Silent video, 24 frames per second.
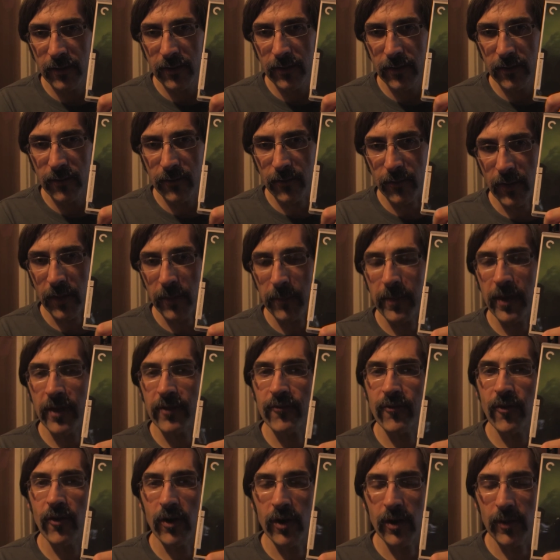It's one of the
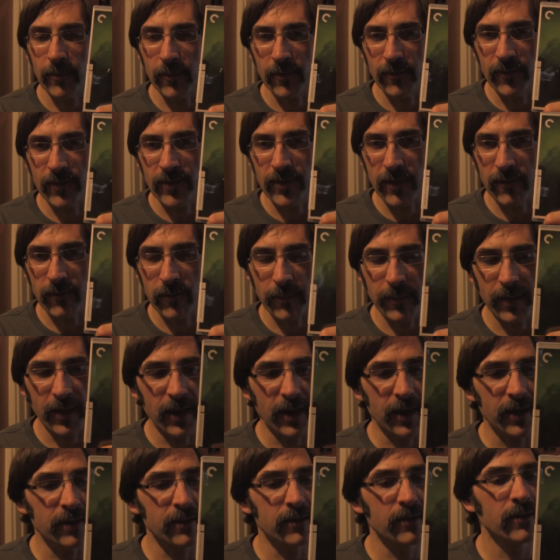best horror movies ever
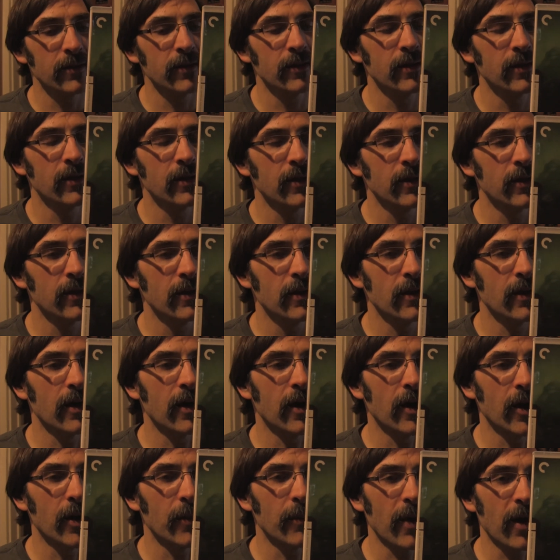made.
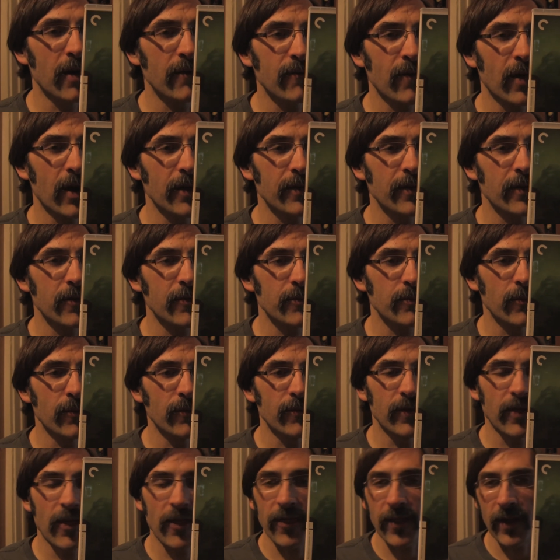The
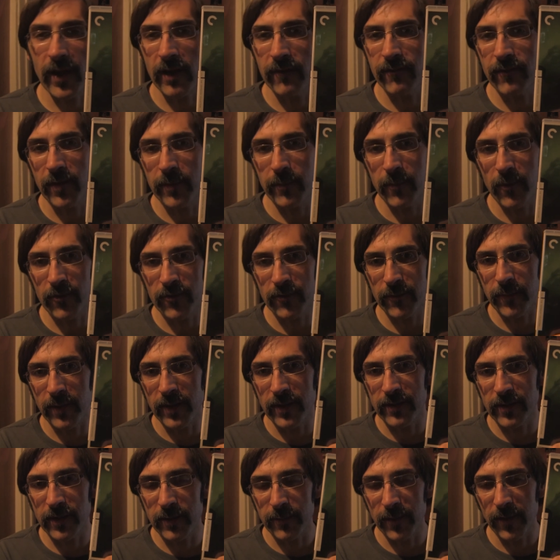thing I find most
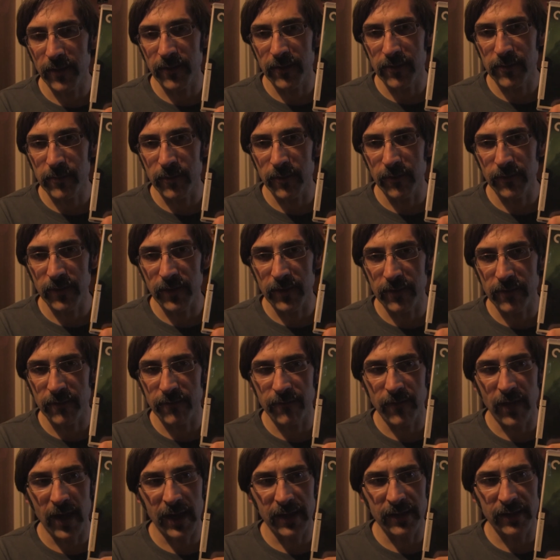amazing about this movie is the
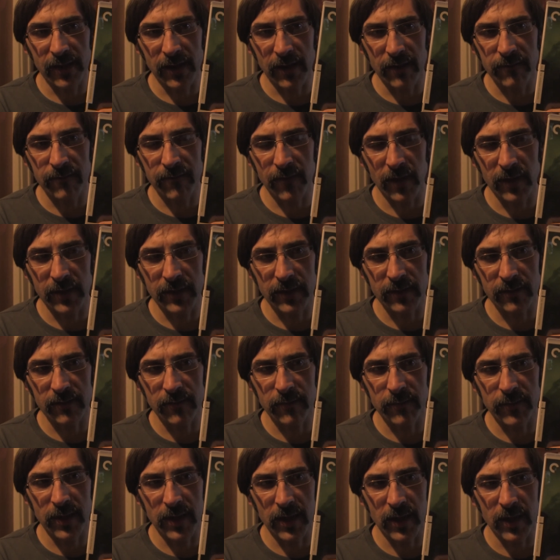fact that I find it to
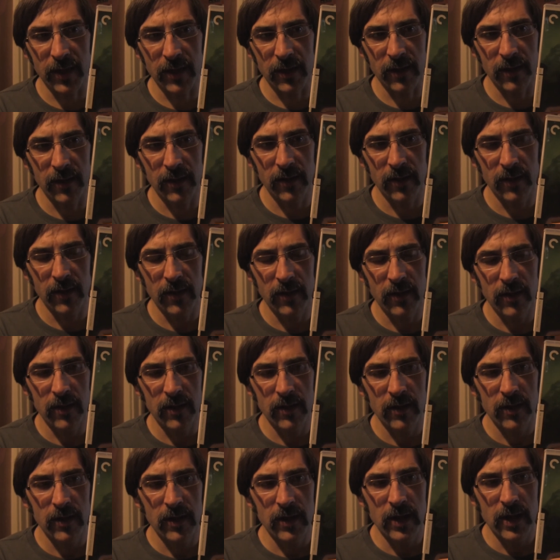be
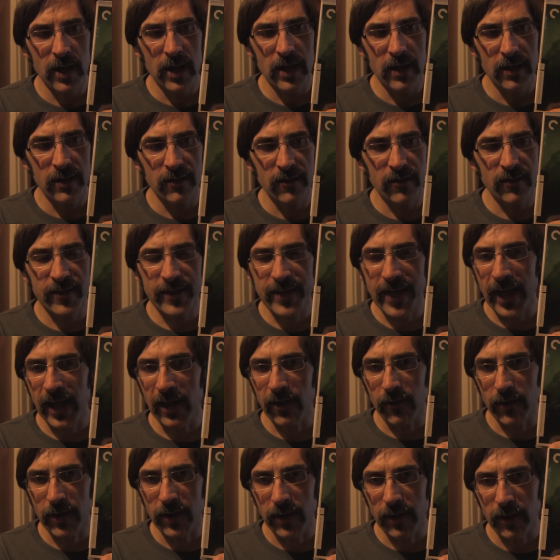
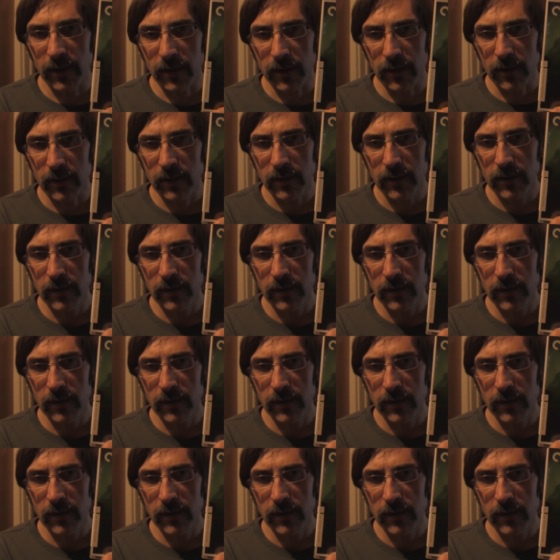scarier